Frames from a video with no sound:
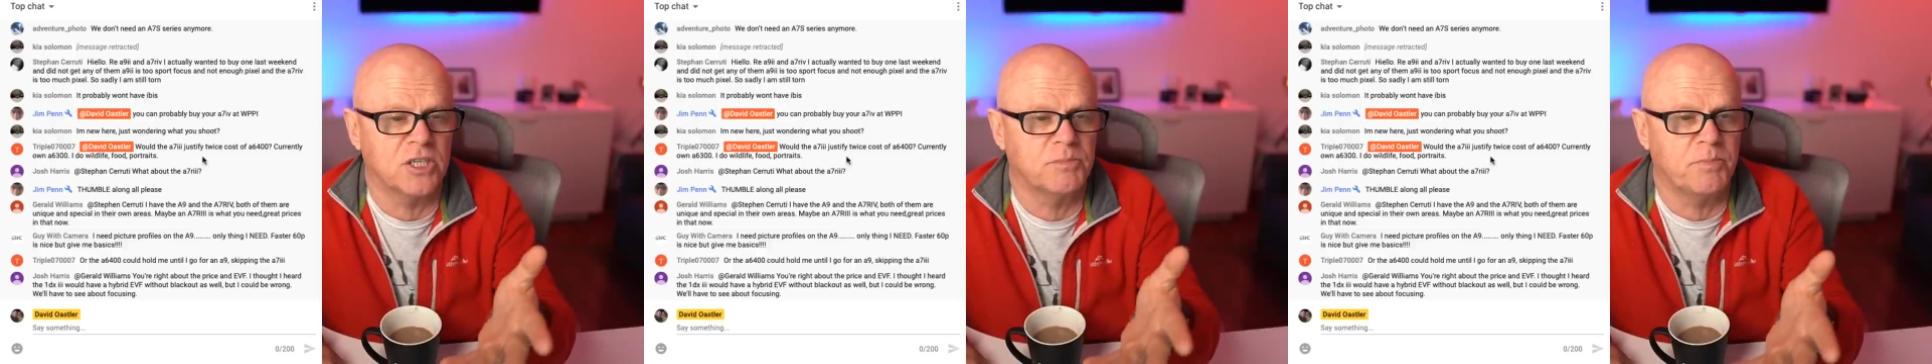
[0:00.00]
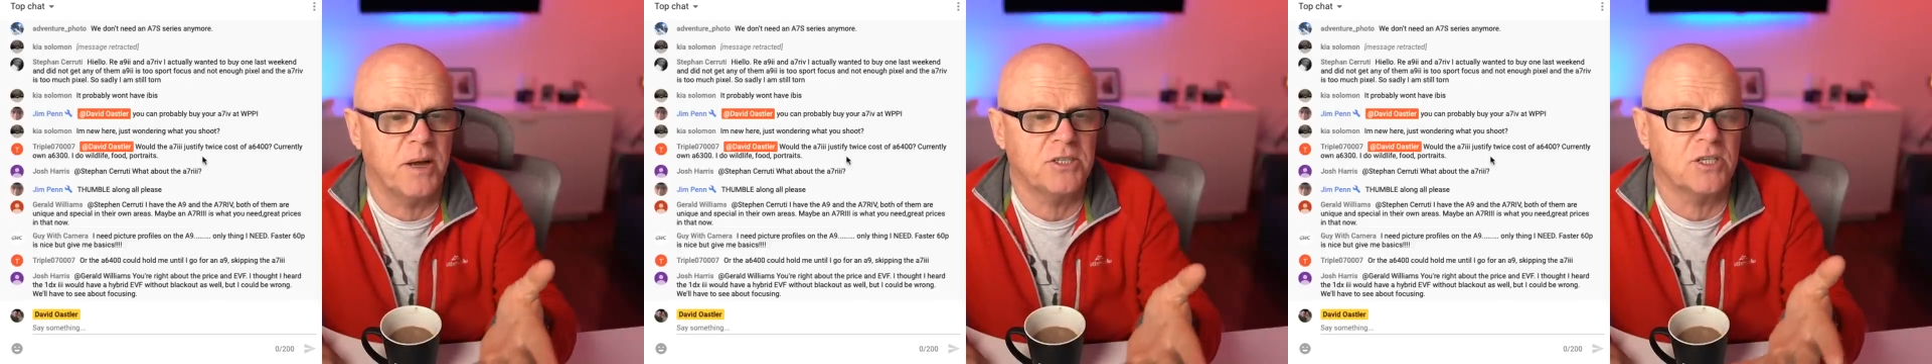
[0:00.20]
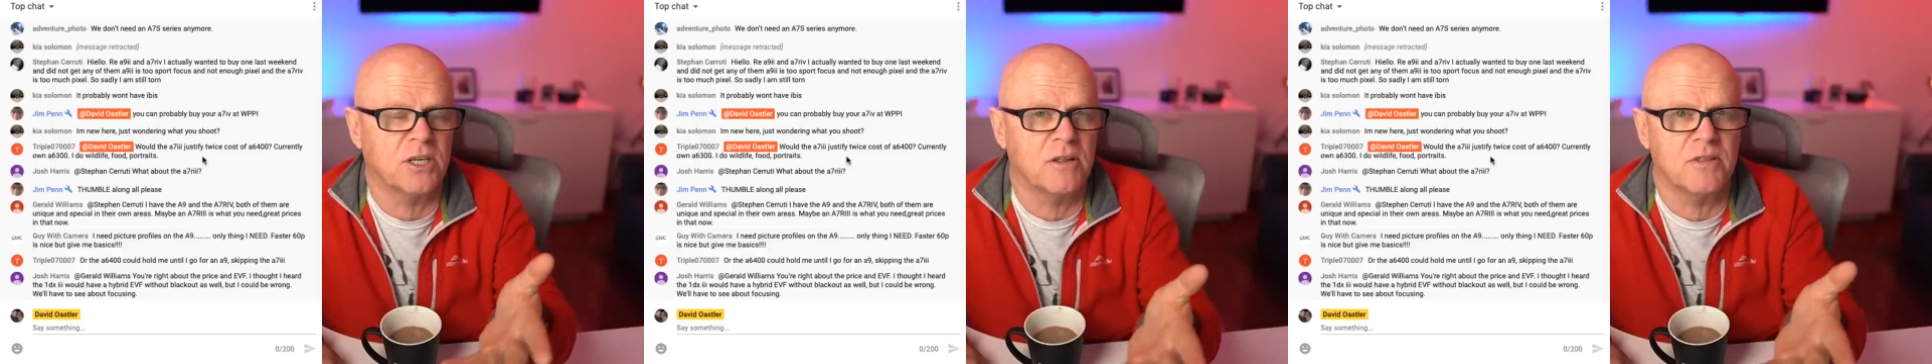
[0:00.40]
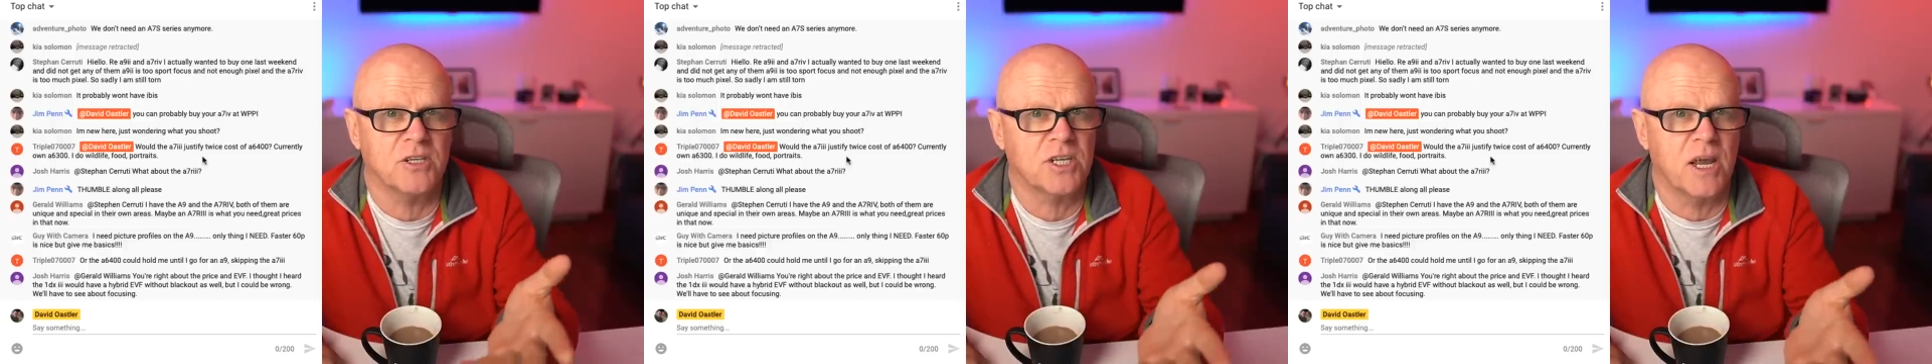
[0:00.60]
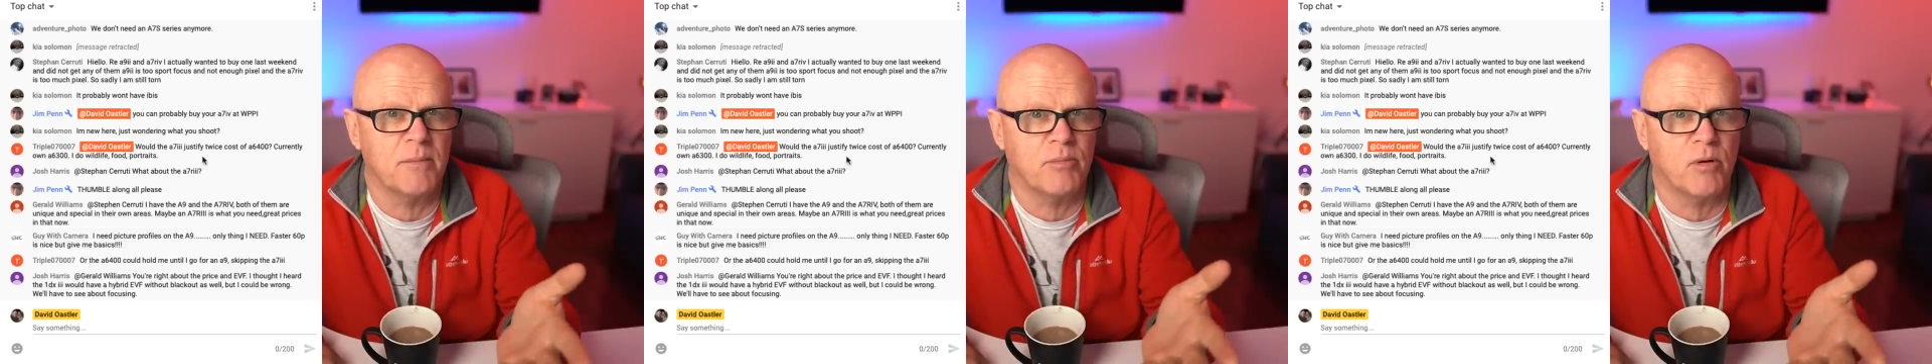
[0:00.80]
is basically the
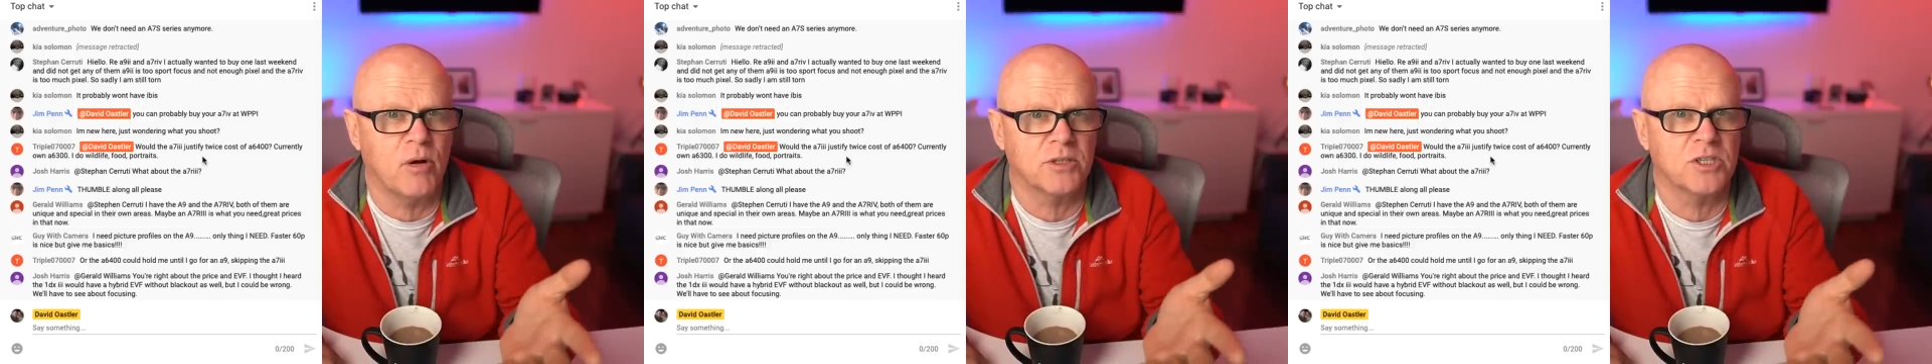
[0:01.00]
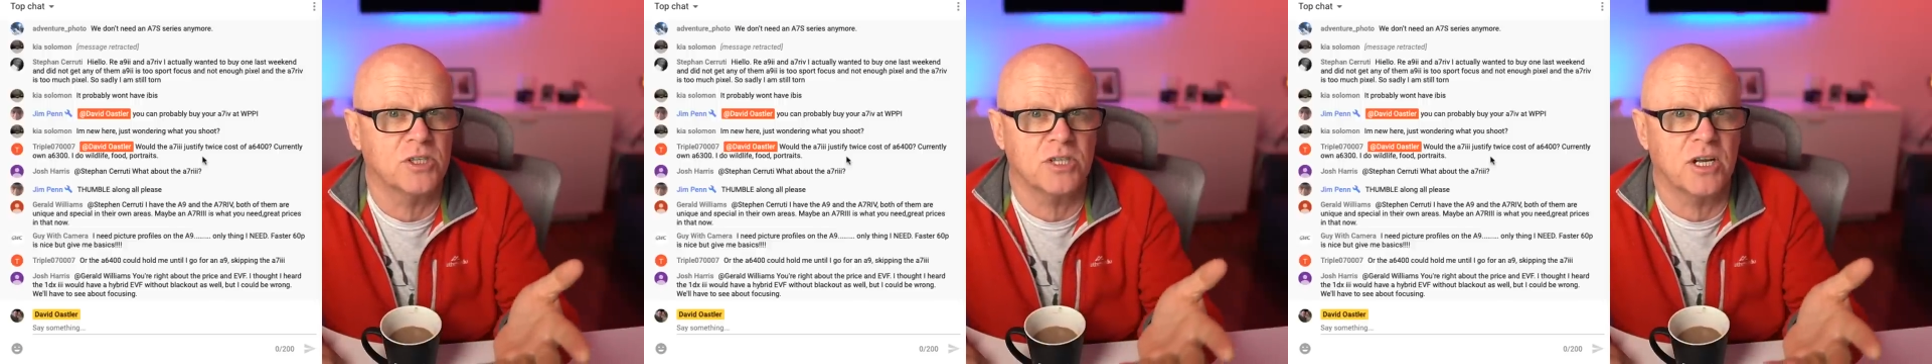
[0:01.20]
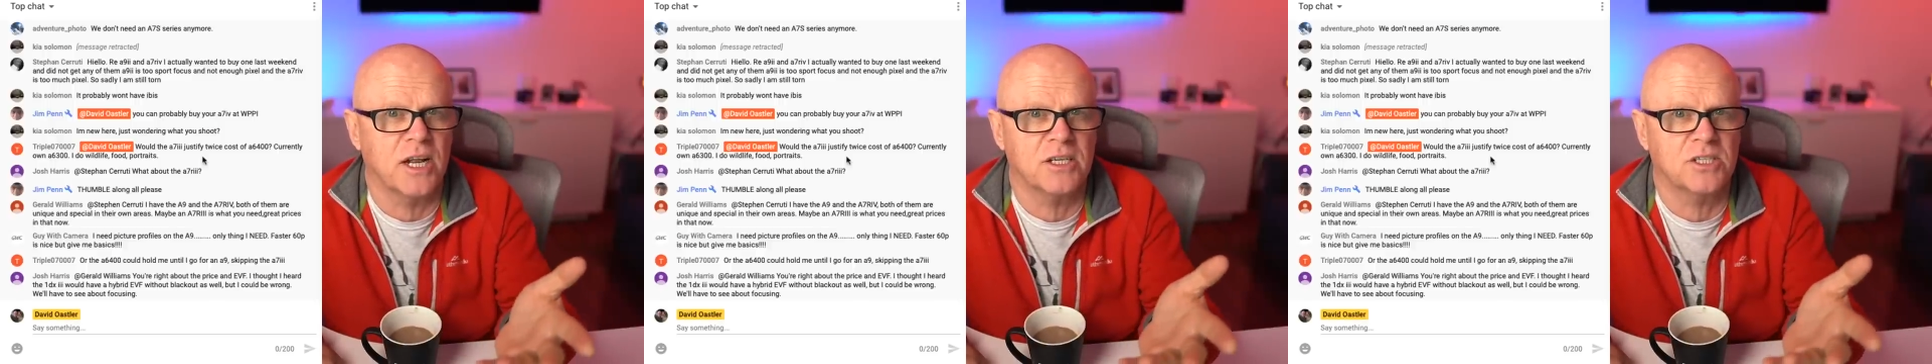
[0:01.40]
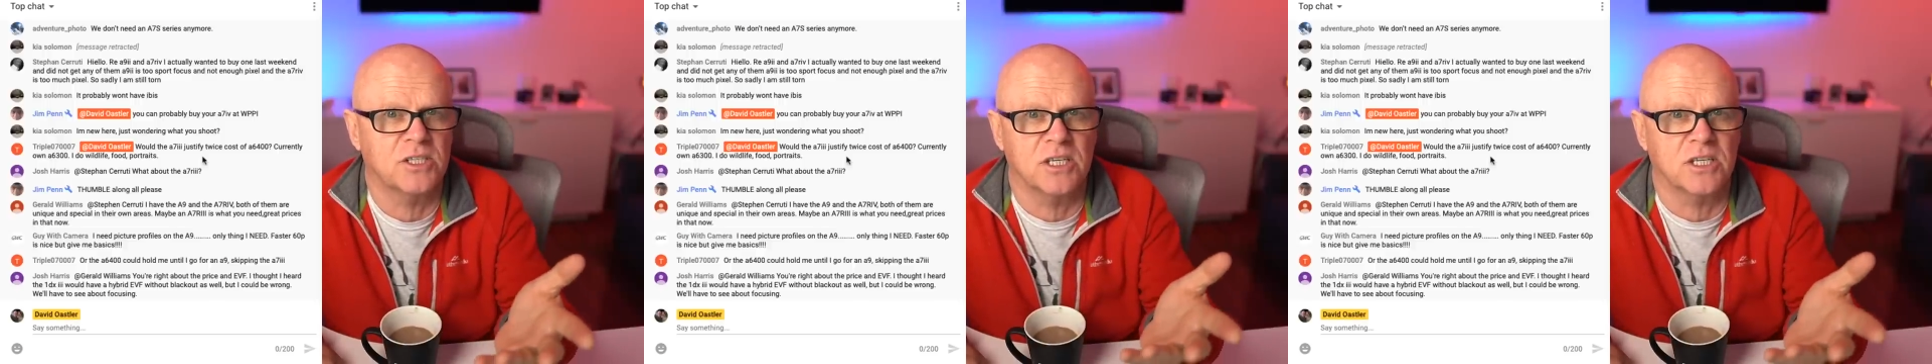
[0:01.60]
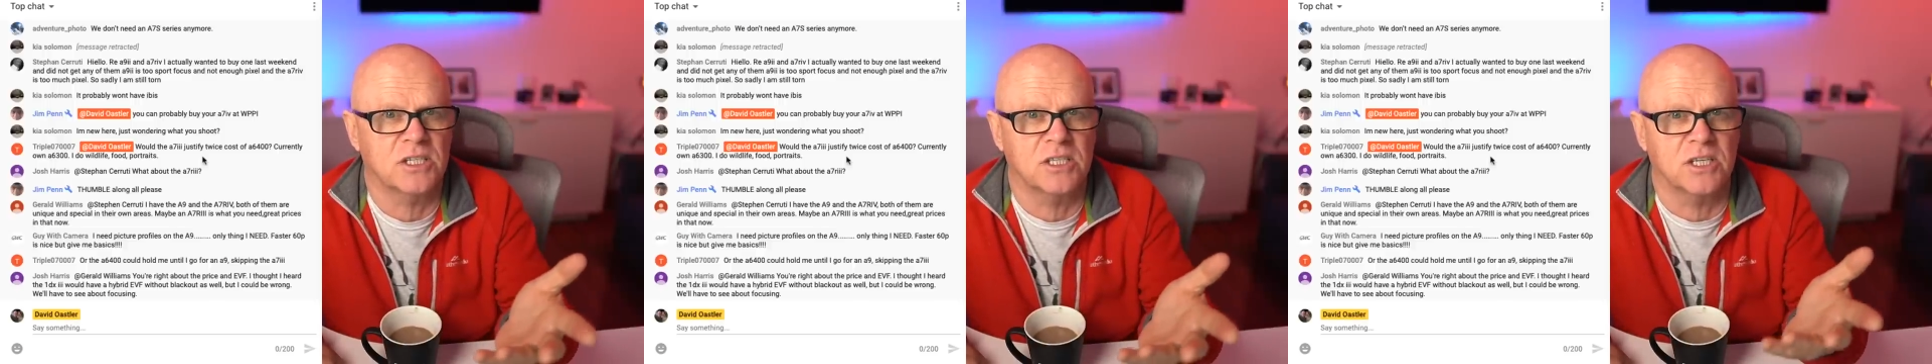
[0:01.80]
same price as an
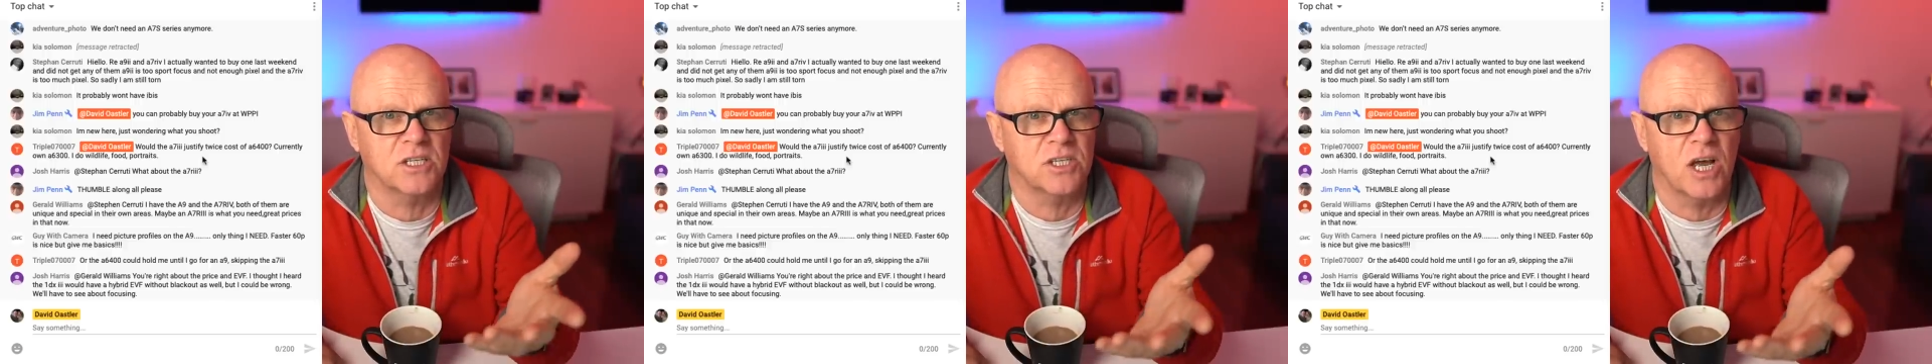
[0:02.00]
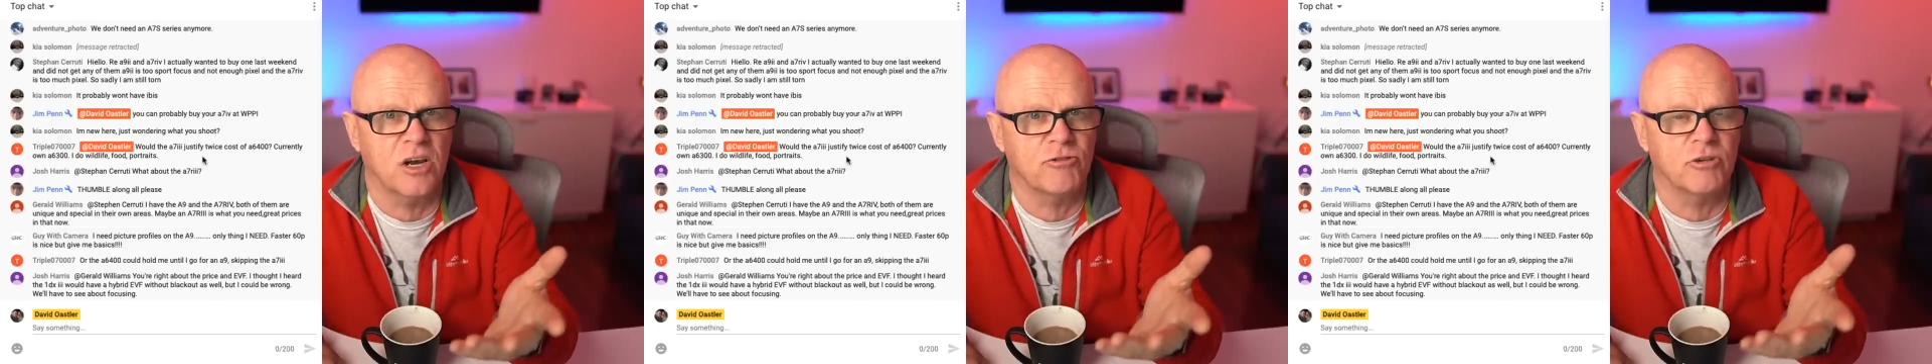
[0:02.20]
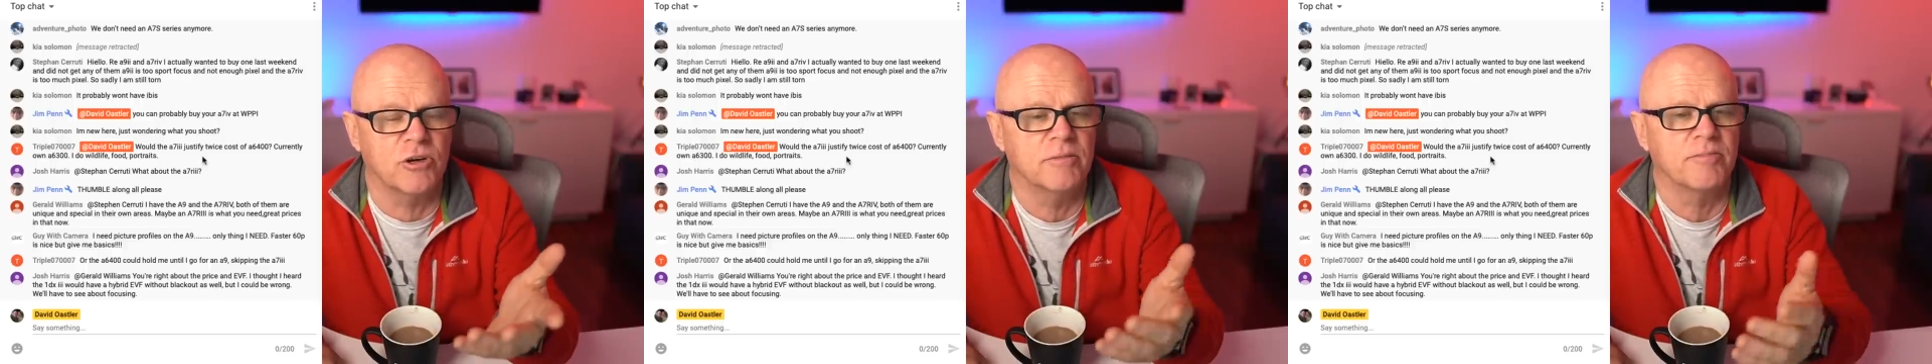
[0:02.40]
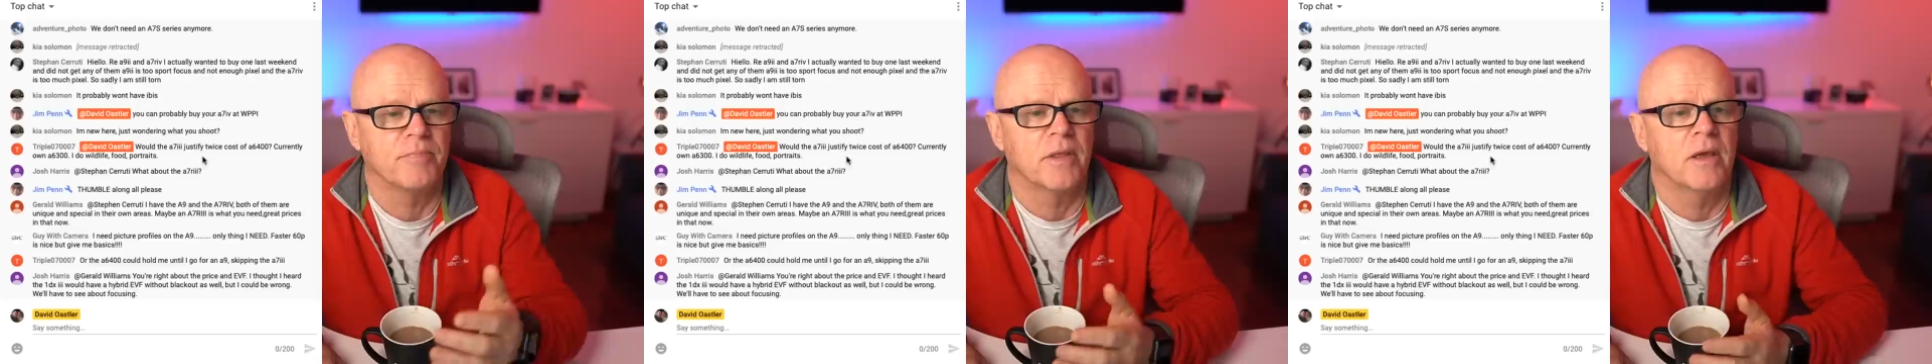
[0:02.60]
A6 600.